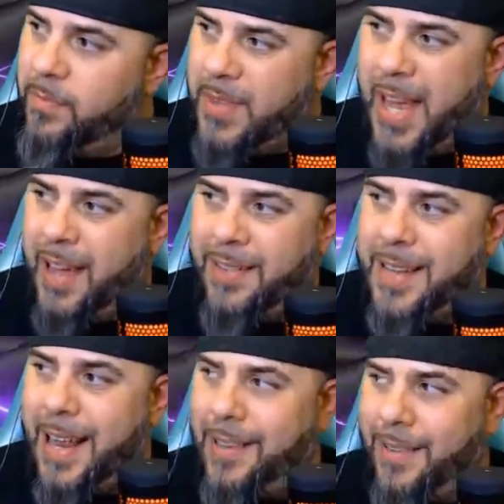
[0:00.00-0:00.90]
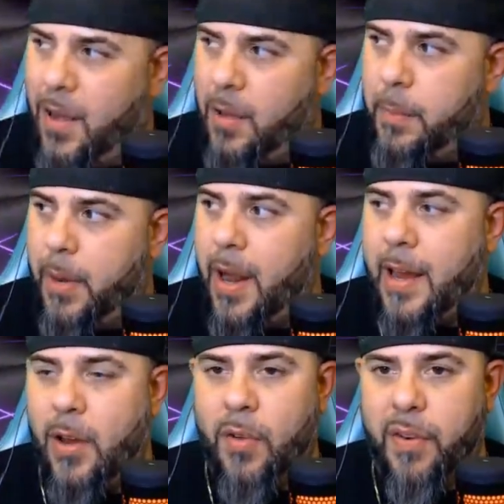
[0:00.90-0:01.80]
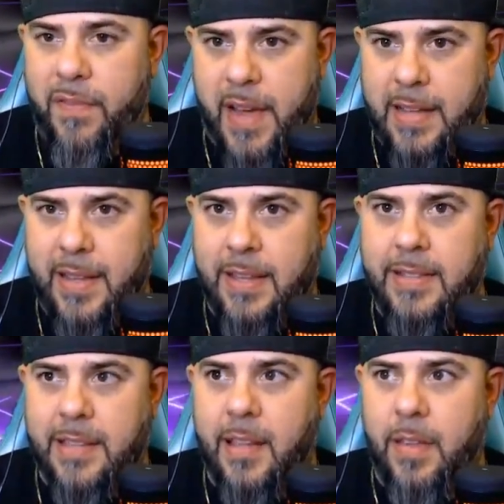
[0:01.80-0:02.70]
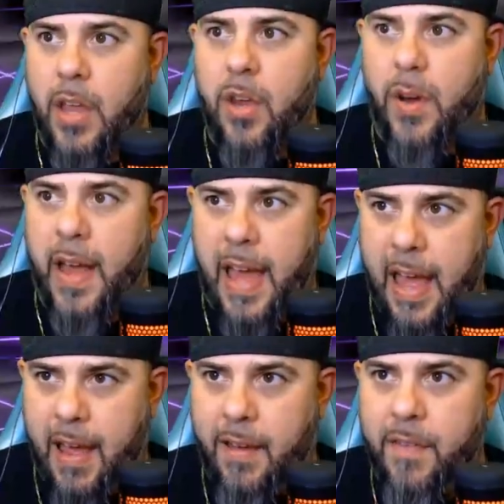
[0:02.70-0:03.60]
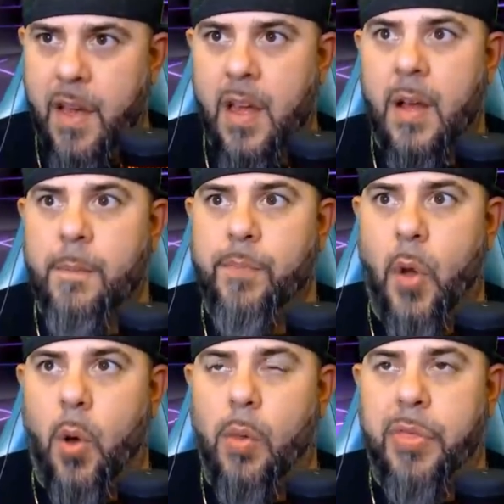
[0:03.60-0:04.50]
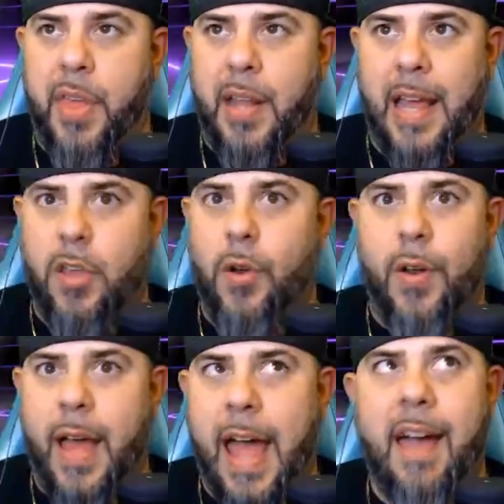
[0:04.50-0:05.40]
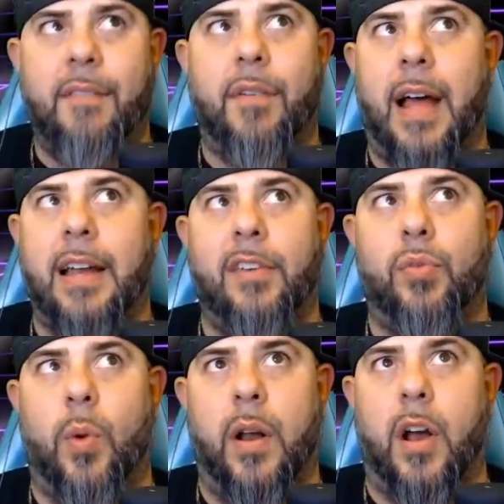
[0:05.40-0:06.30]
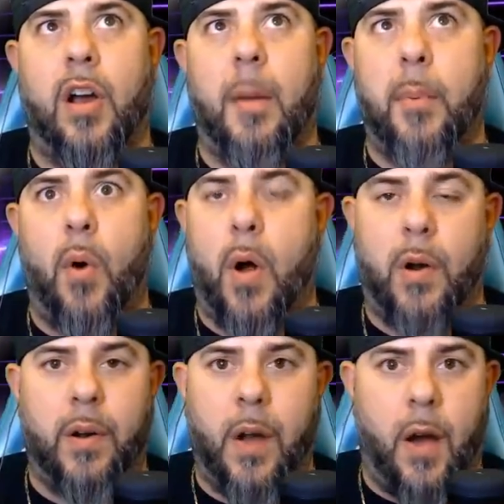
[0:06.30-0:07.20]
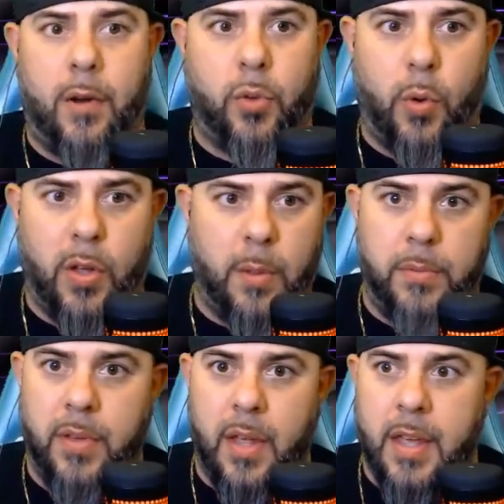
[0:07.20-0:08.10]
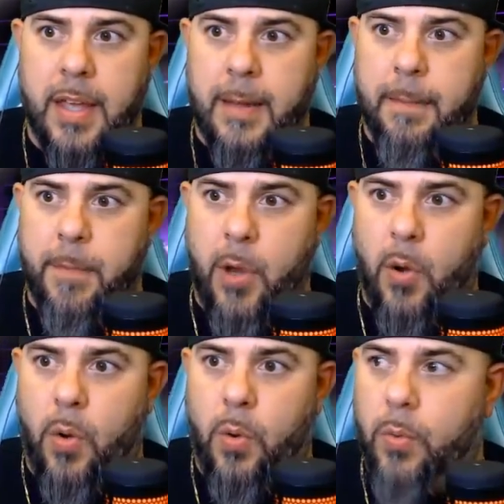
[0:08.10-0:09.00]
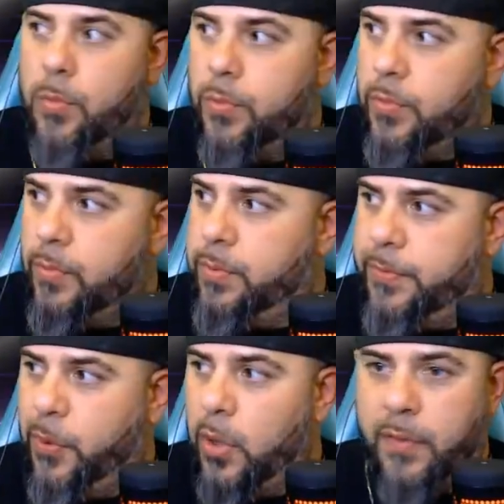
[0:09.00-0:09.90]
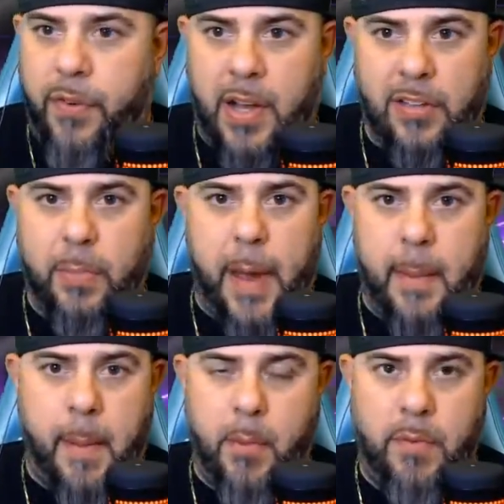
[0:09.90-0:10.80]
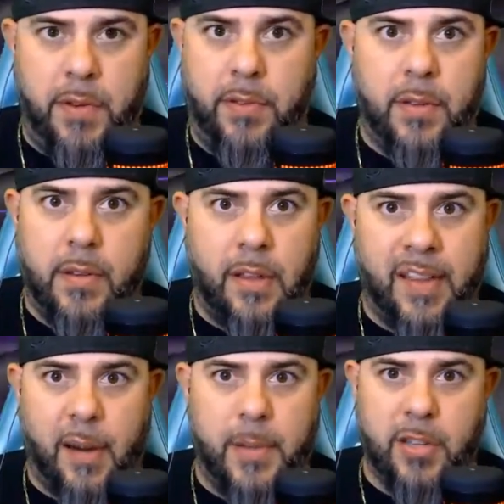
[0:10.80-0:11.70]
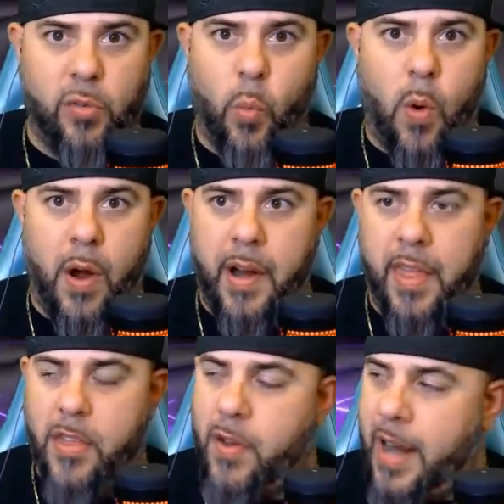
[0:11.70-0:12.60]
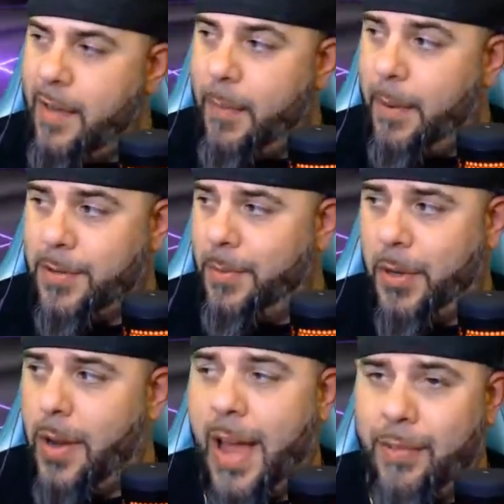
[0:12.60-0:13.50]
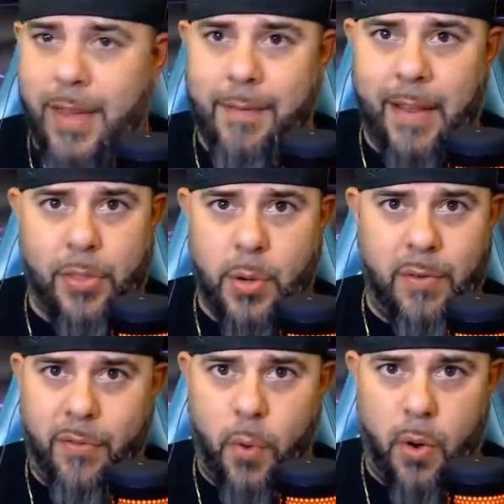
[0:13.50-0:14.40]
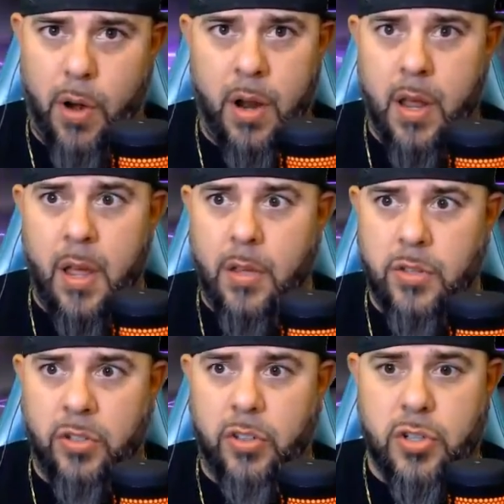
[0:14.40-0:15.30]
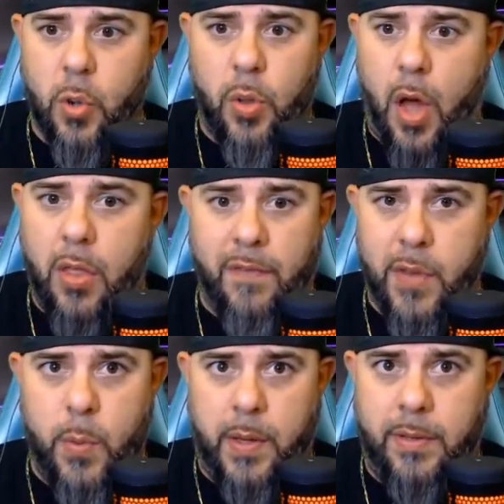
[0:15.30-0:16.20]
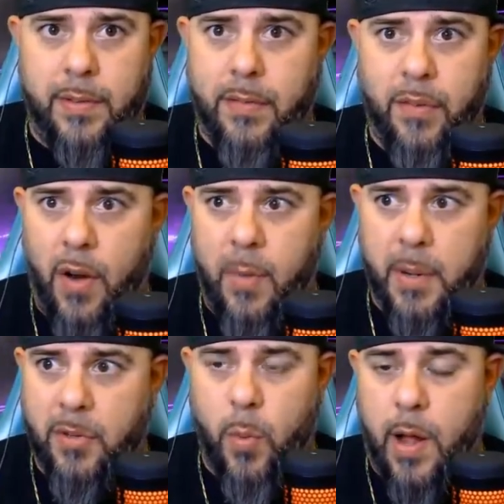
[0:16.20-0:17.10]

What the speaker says: Yeah, it's not as long, but I know for a fact that you're going to have the whole thing. Like, you're going to have at least a couple auditoriums, full of fucking Spider-Man movies. There's not gonna be just one, and then you're gonna have a bunch of them. They're gonna have like 3 or 4 just to show all the viewings for everybody to watch.